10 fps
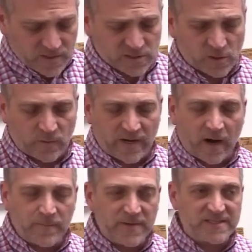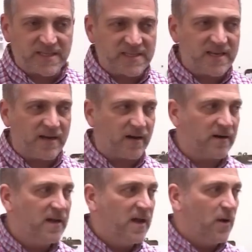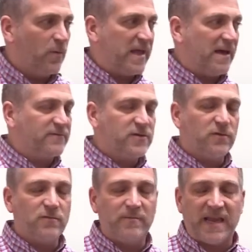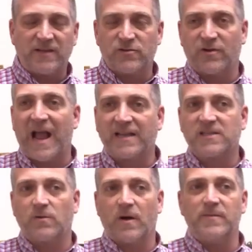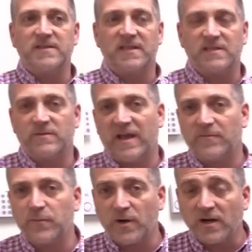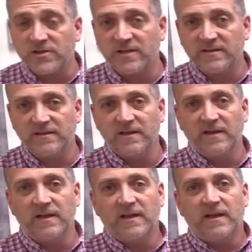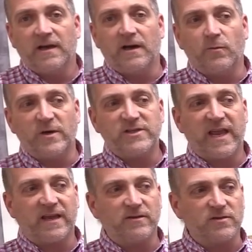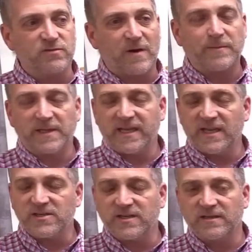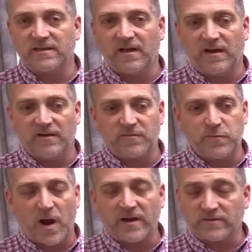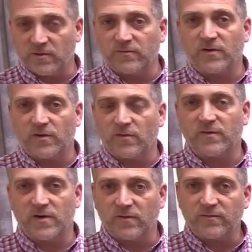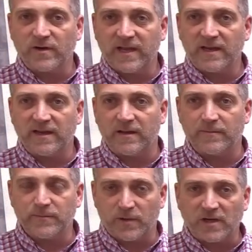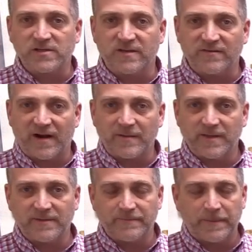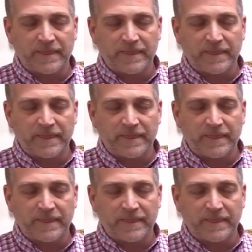So in our business here, we have two main tracks to our business. We have production, which handles replication of product over and over and over again in a production environment.